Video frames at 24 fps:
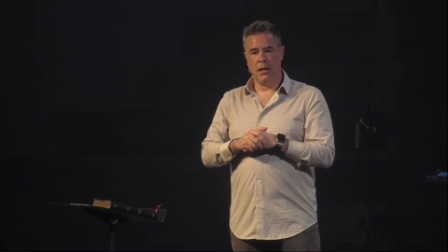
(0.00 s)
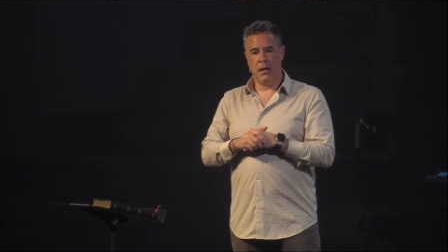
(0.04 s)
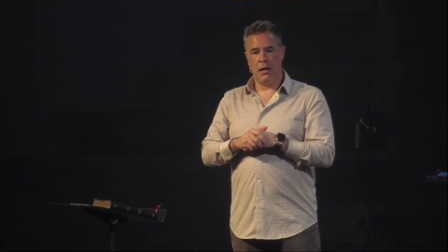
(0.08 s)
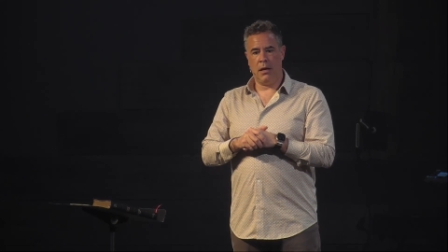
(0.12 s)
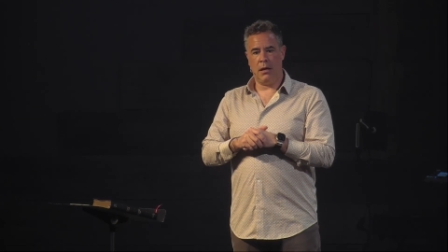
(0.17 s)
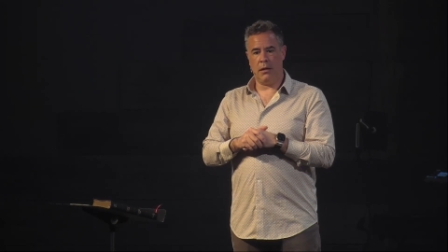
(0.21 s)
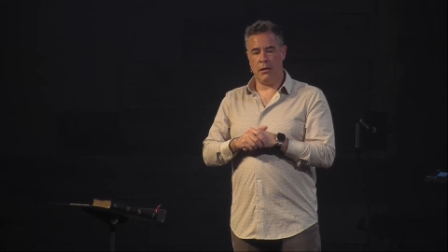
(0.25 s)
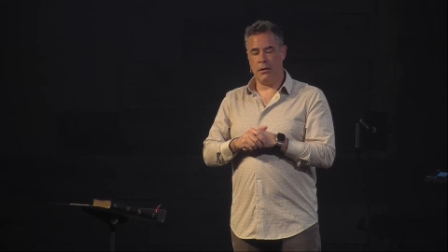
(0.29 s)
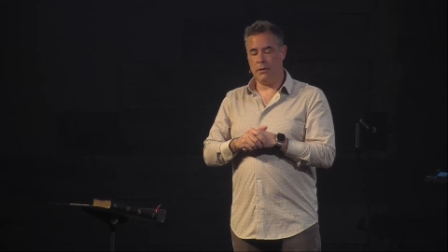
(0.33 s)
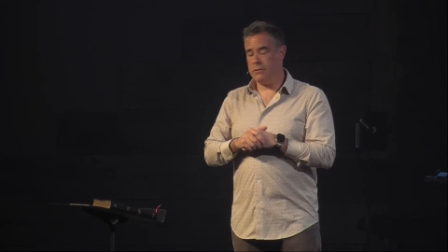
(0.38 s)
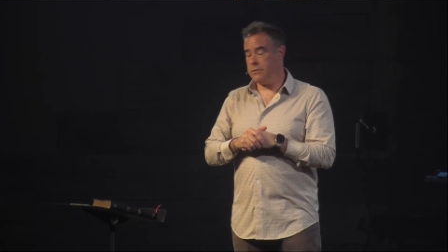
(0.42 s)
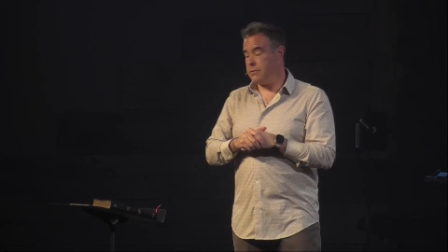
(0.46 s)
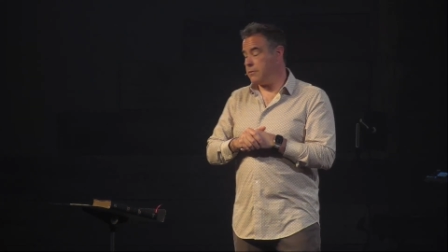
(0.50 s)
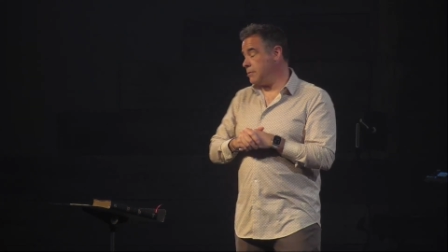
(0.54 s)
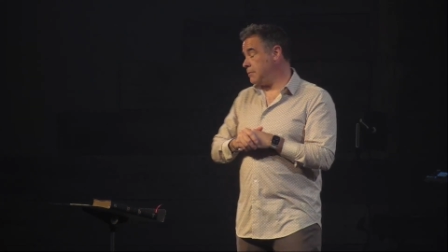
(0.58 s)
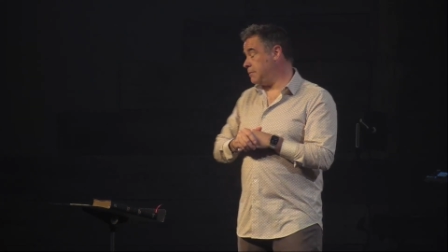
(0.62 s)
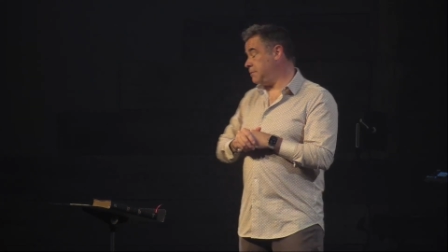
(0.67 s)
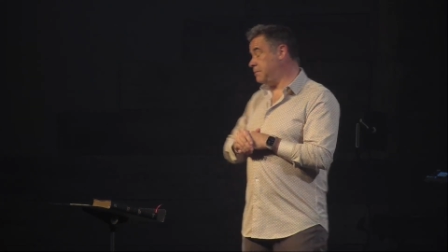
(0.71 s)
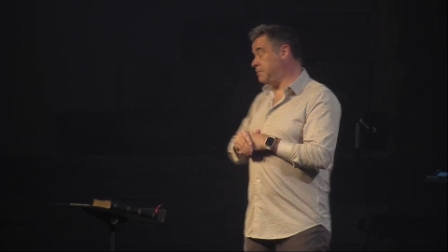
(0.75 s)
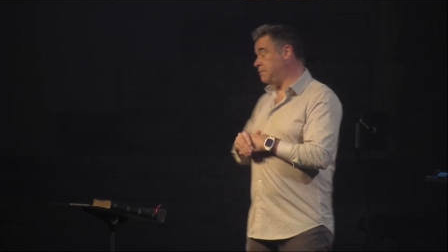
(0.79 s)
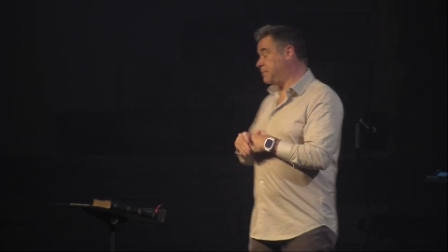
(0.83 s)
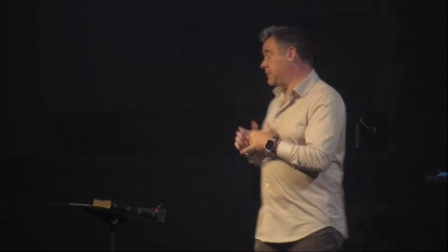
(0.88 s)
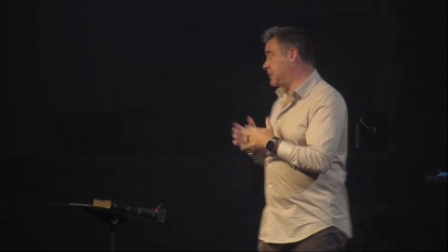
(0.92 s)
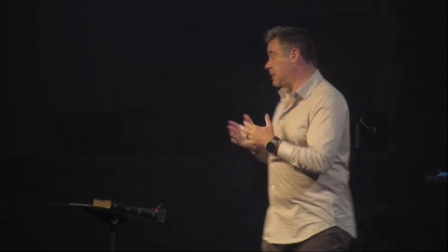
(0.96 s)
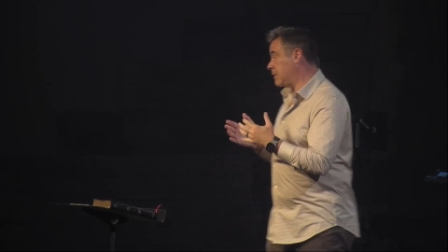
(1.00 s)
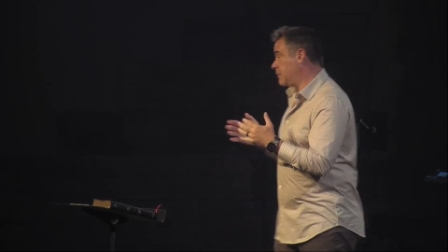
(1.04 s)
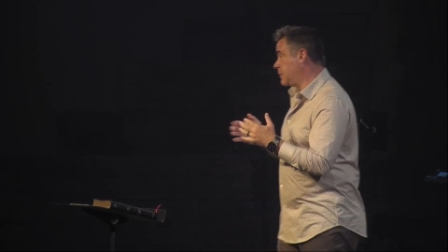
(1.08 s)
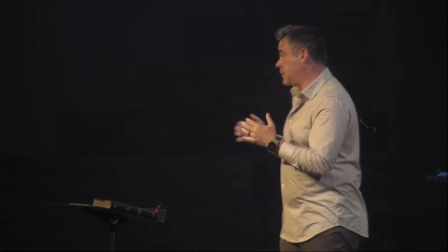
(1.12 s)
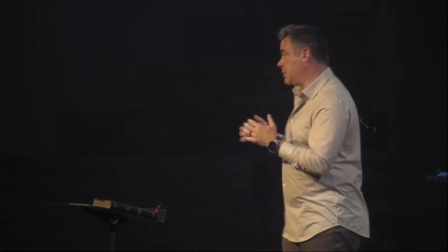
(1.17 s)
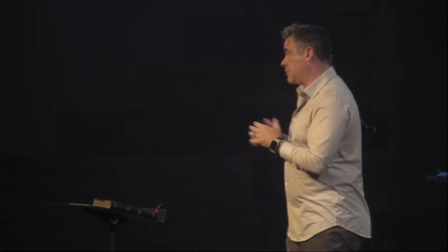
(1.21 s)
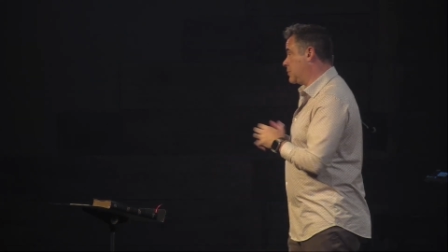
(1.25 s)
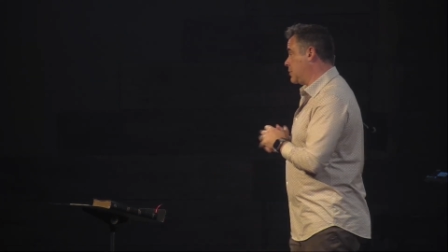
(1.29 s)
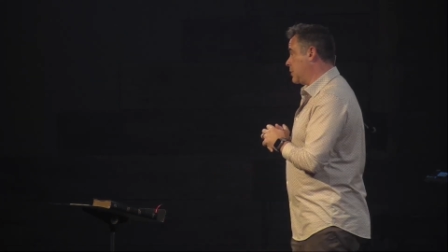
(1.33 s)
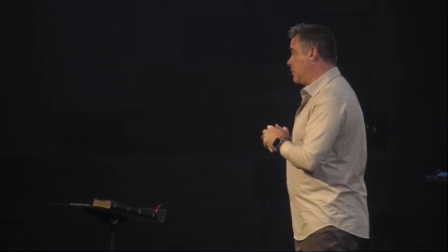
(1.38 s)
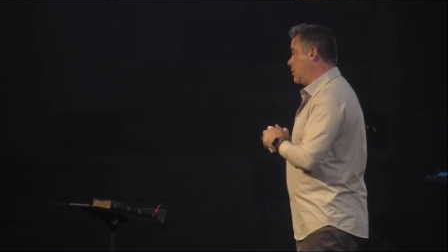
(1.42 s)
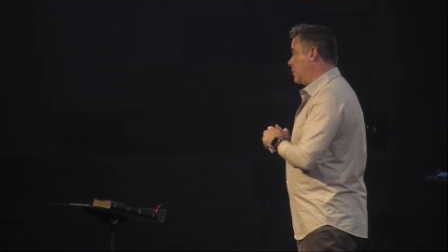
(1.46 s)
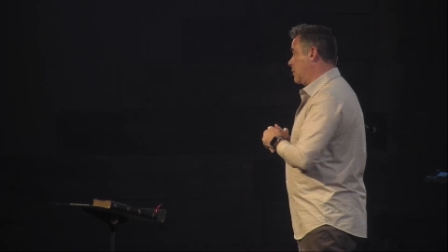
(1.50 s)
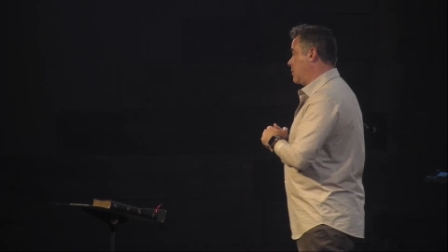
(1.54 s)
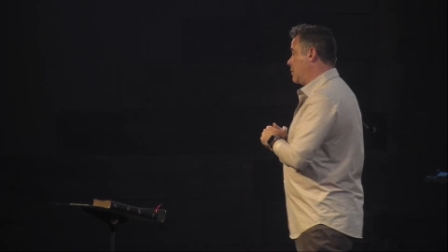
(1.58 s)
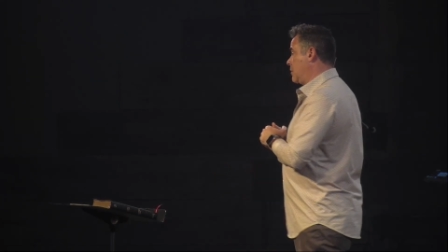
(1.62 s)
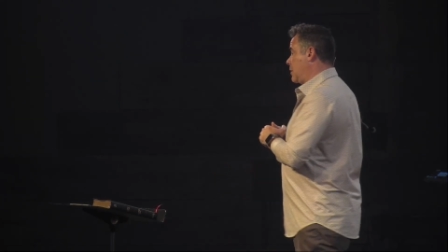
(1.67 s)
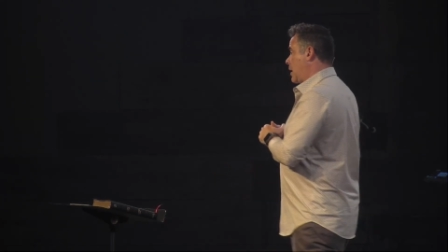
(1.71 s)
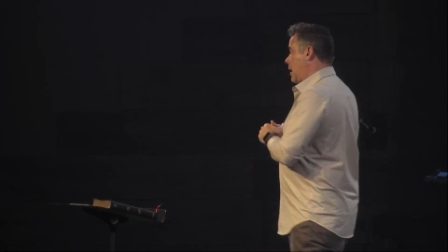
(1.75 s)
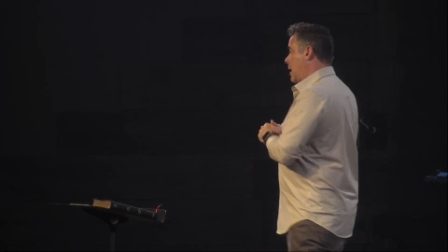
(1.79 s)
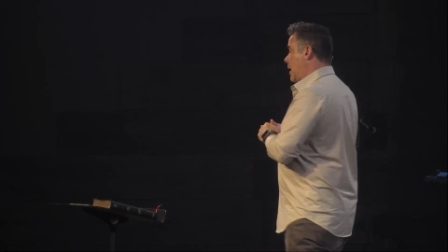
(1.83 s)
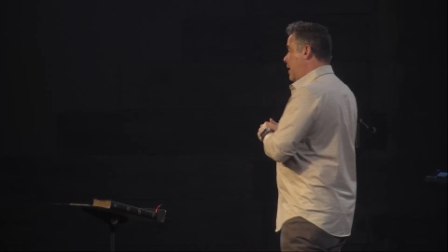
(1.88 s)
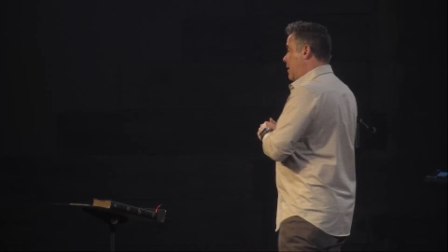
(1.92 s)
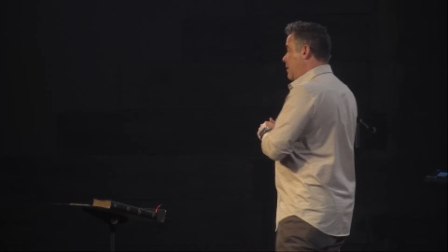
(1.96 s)
Uh, several years
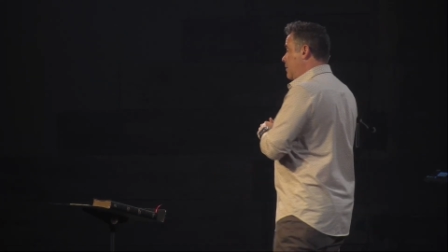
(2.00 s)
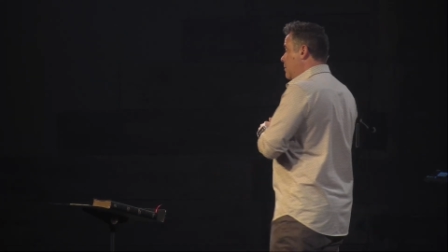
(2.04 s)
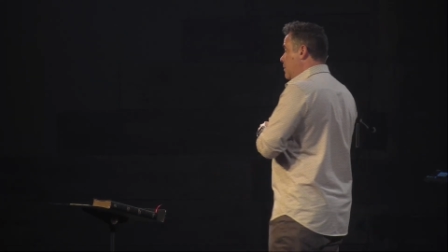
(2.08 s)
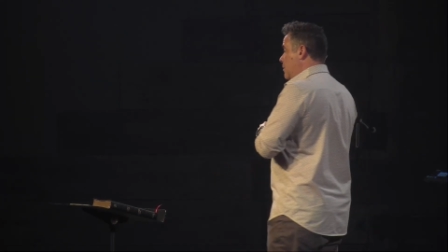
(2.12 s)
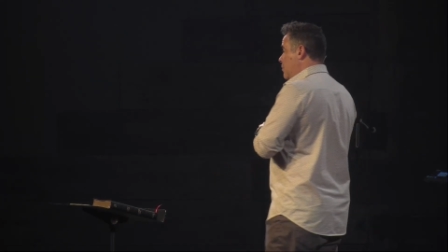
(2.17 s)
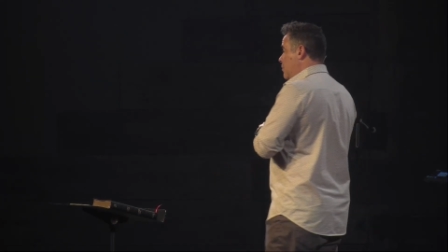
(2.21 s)
ago, I